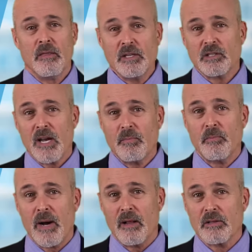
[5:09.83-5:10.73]
This type
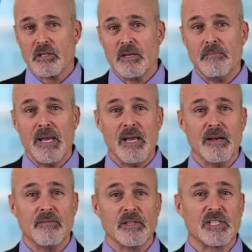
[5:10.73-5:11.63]
of policy may
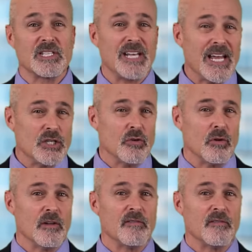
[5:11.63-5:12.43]
have a schedule